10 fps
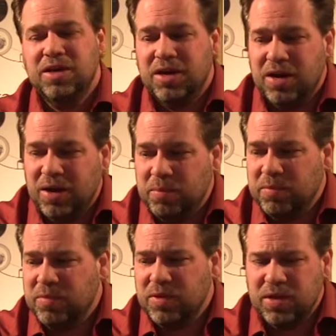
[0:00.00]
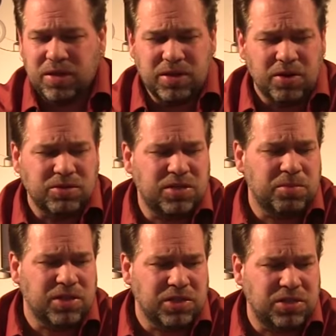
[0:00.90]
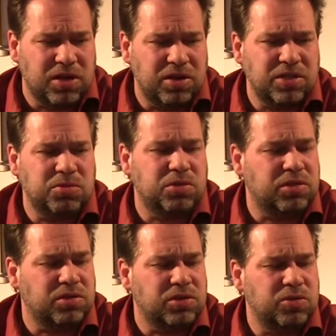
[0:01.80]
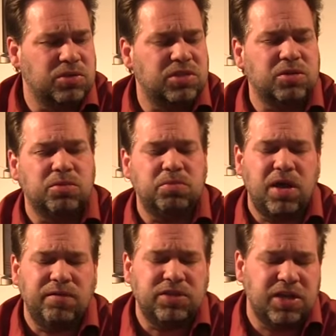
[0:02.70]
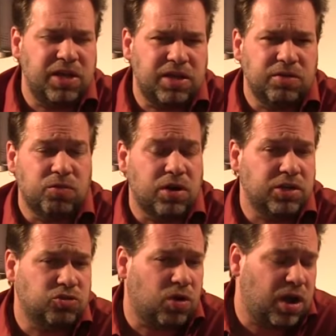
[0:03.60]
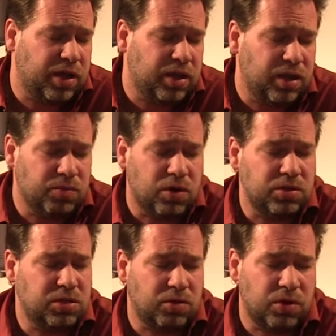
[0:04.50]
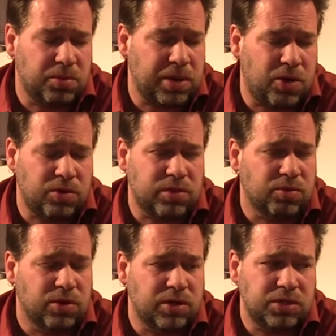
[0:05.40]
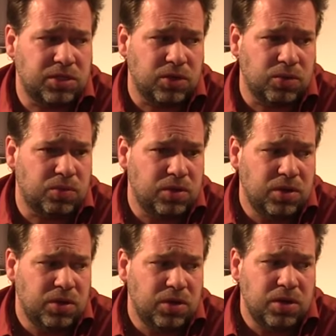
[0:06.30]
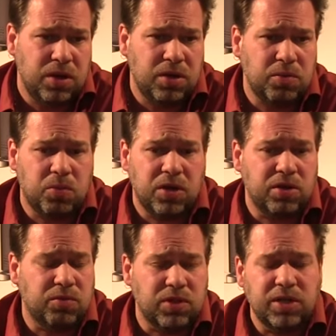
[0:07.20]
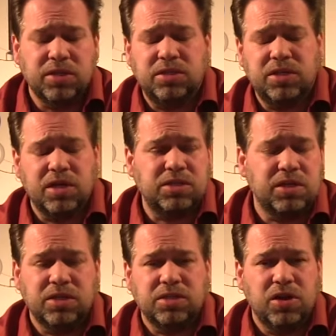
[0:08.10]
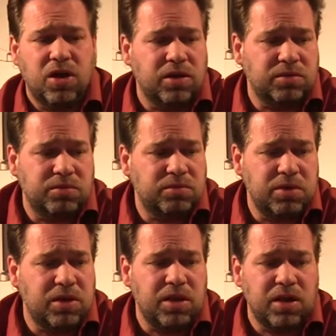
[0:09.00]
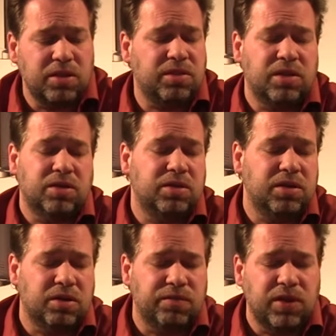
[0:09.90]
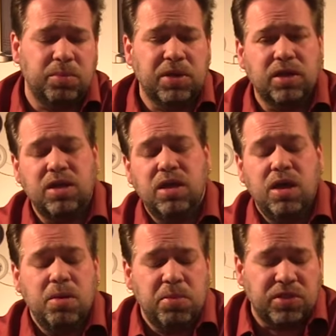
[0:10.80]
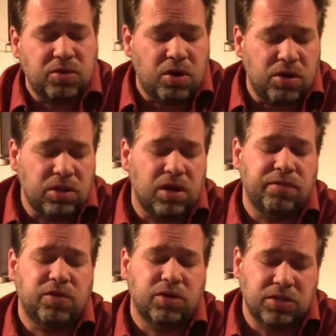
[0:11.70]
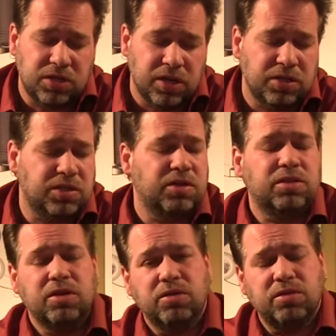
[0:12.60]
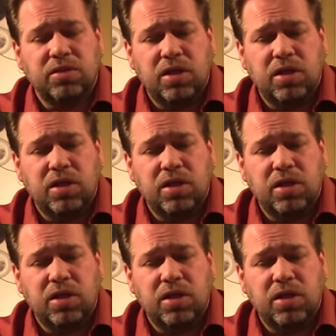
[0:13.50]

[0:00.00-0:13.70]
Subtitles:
Some of these studies, what they'll do is they'll have a tank and run it dry and start running power through it. So what you're really testing is not anything near vaping. But there are a lot of good sites out there.